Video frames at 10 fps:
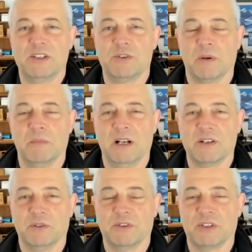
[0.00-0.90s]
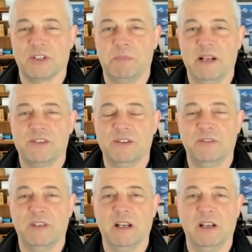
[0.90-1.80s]
These door modules are
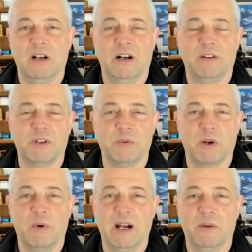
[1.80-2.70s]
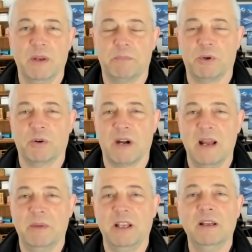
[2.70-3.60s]
expensive. They often require
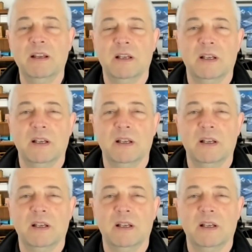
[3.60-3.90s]
reprogramming